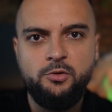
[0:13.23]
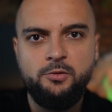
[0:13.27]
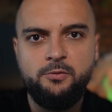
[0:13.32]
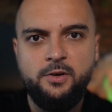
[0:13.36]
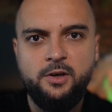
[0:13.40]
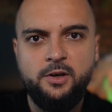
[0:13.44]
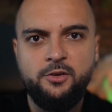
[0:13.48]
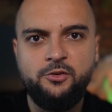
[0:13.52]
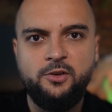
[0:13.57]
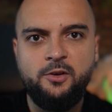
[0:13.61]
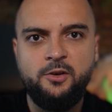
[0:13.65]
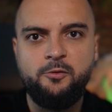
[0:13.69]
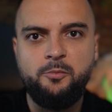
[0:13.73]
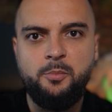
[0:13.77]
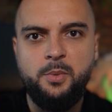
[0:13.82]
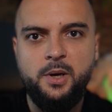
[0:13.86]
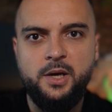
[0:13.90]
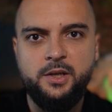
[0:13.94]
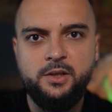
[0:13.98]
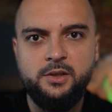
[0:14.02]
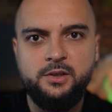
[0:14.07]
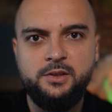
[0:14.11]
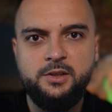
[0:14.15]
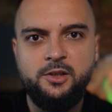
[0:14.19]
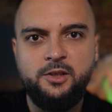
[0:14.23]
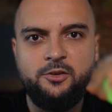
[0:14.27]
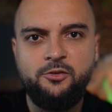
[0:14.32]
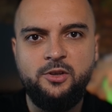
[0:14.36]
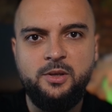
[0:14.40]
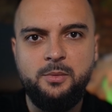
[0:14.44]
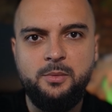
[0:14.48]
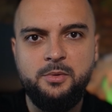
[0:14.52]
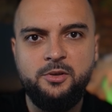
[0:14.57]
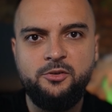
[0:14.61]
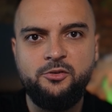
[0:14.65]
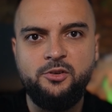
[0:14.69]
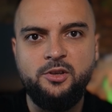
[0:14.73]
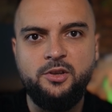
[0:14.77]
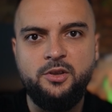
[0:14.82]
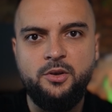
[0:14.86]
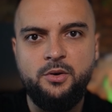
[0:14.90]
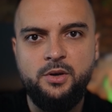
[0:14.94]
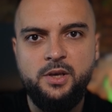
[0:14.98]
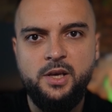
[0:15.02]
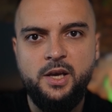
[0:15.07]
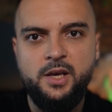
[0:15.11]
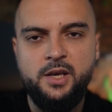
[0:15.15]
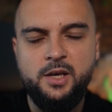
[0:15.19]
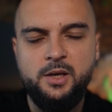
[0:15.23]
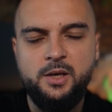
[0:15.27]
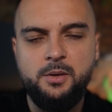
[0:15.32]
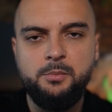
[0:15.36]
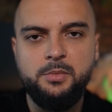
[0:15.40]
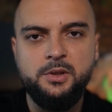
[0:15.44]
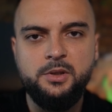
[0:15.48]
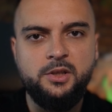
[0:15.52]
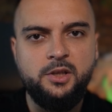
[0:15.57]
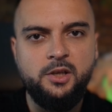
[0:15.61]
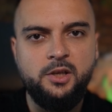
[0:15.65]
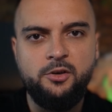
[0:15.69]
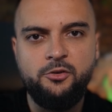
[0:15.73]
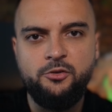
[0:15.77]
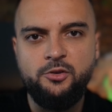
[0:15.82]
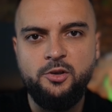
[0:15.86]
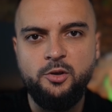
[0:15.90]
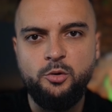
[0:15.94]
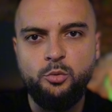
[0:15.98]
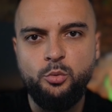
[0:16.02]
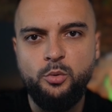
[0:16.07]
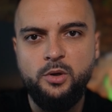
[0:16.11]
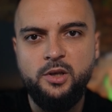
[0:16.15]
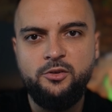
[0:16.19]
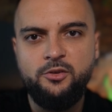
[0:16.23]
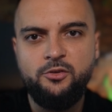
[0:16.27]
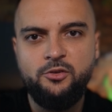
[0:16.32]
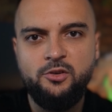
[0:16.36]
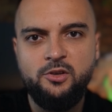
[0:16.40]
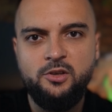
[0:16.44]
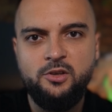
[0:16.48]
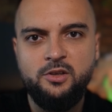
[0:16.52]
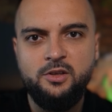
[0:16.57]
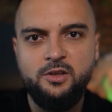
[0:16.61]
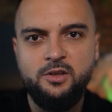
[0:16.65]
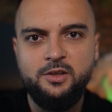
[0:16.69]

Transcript: of us have battled these demons at 3 AM, but here's the twist.